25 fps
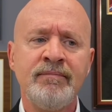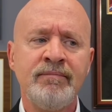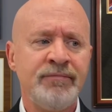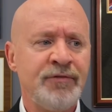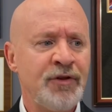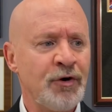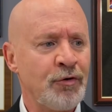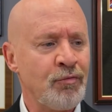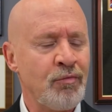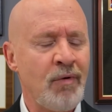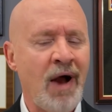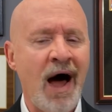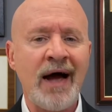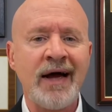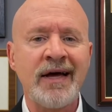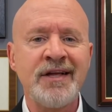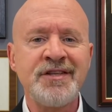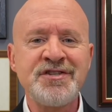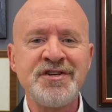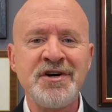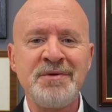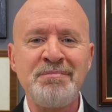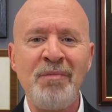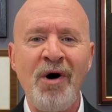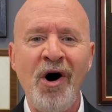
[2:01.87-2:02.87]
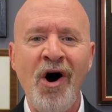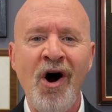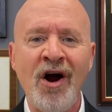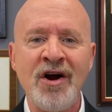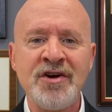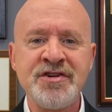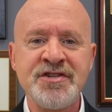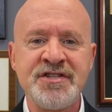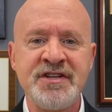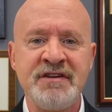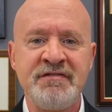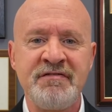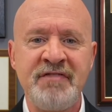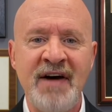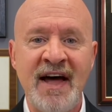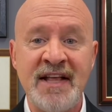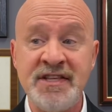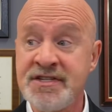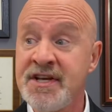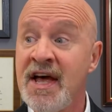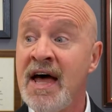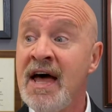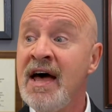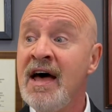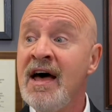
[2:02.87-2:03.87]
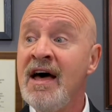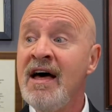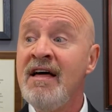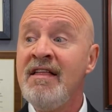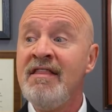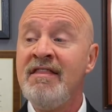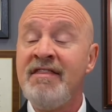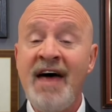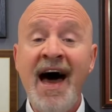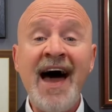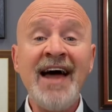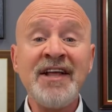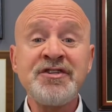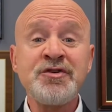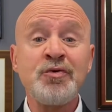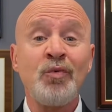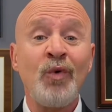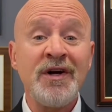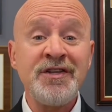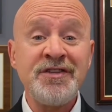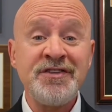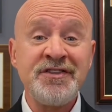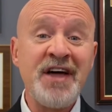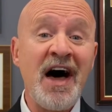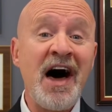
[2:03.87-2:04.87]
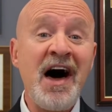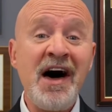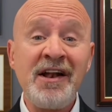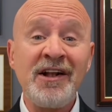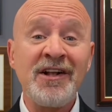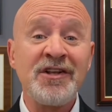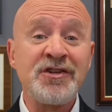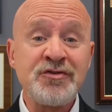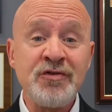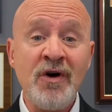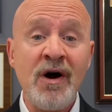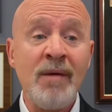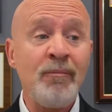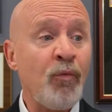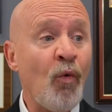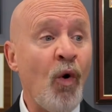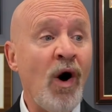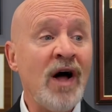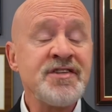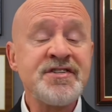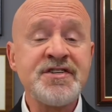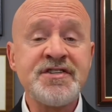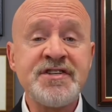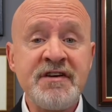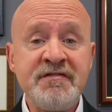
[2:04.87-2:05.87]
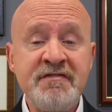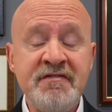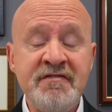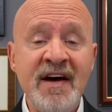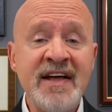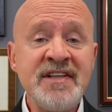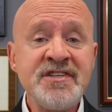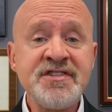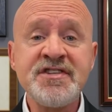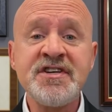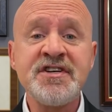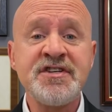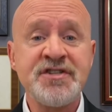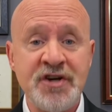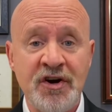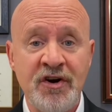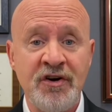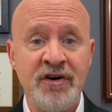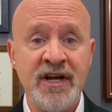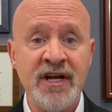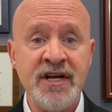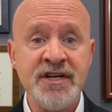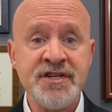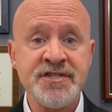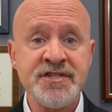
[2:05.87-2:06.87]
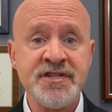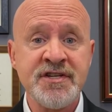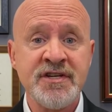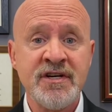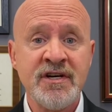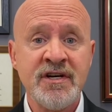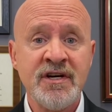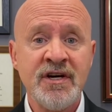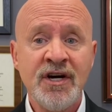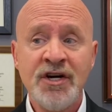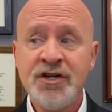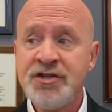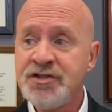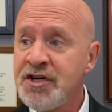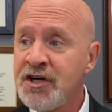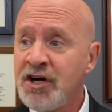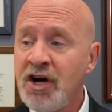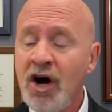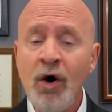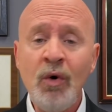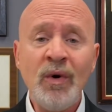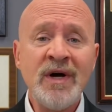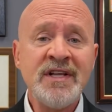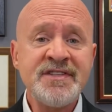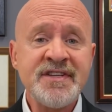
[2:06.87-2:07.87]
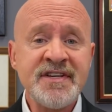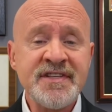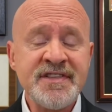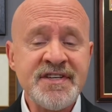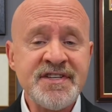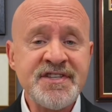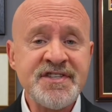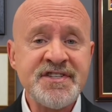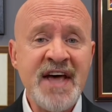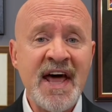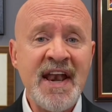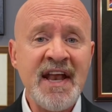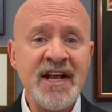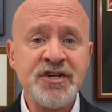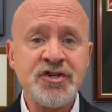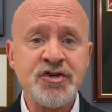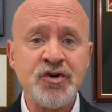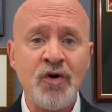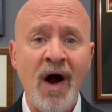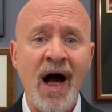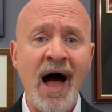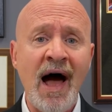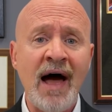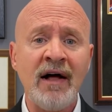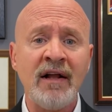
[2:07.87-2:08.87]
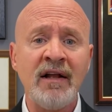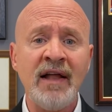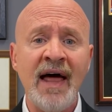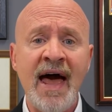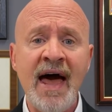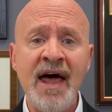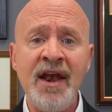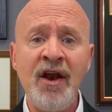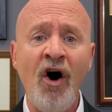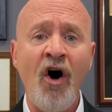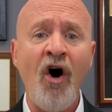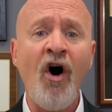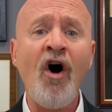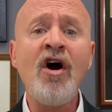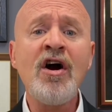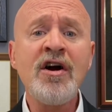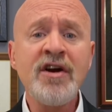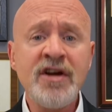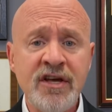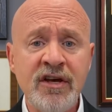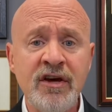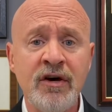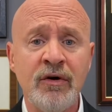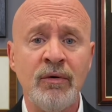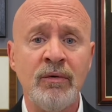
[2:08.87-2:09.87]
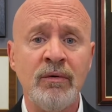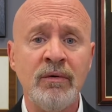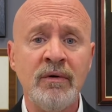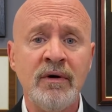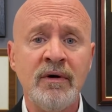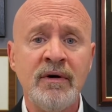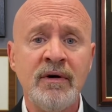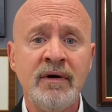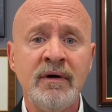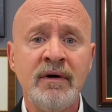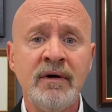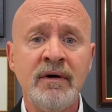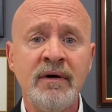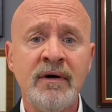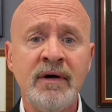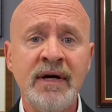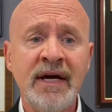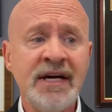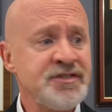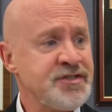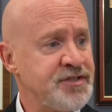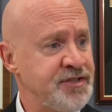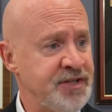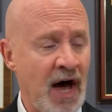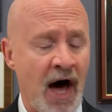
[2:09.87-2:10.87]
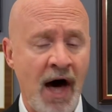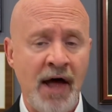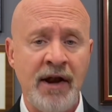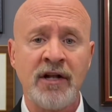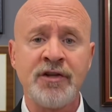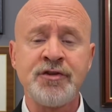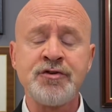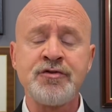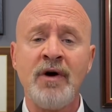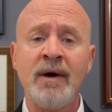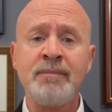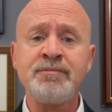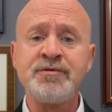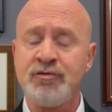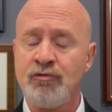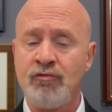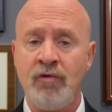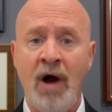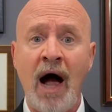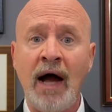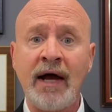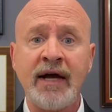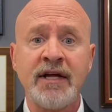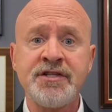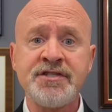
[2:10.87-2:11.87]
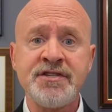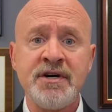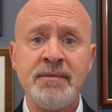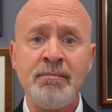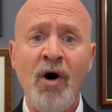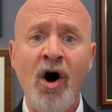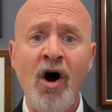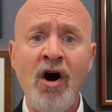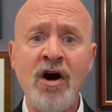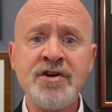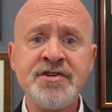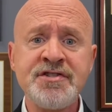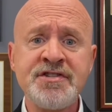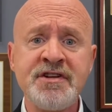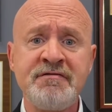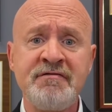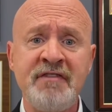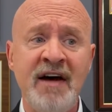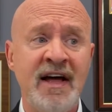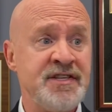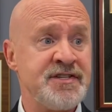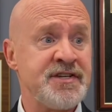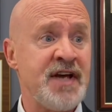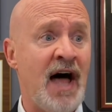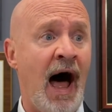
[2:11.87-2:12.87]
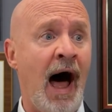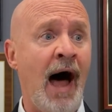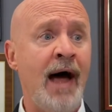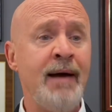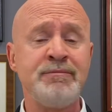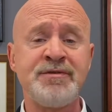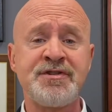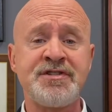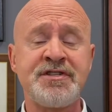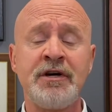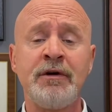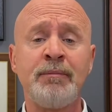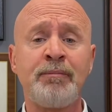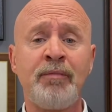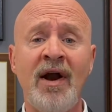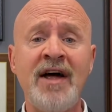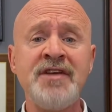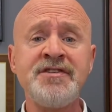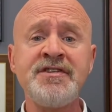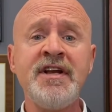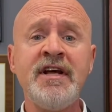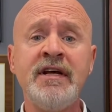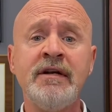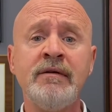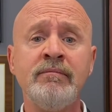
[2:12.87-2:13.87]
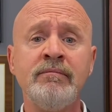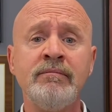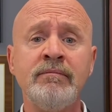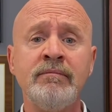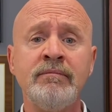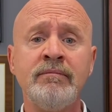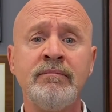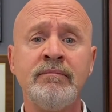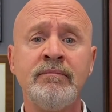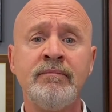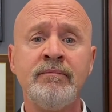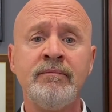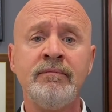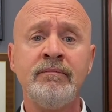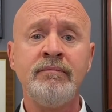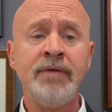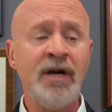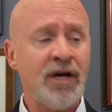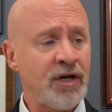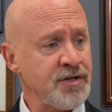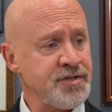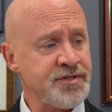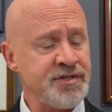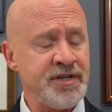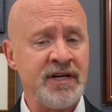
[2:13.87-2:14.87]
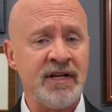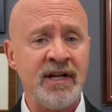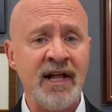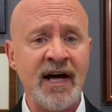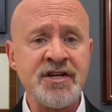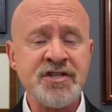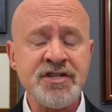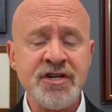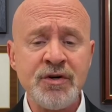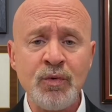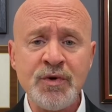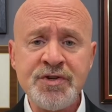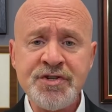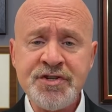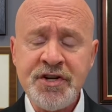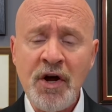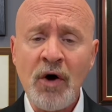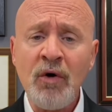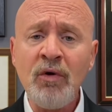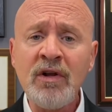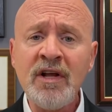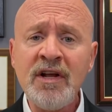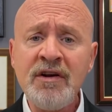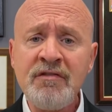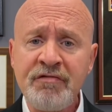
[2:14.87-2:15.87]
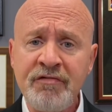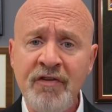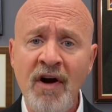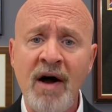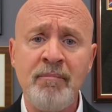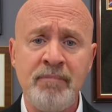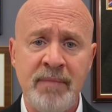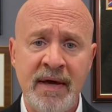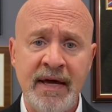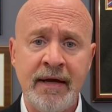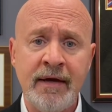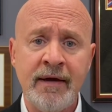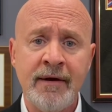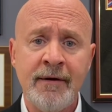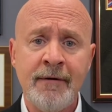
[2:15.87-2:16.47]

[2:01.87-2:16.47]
The rocket to Mars defense. That's what Donald Trump wants defense attorneys to go into the Senate trial and argue. It's Donald Trump's rocket to Mars defense. I'm still president because the election was stolen from me.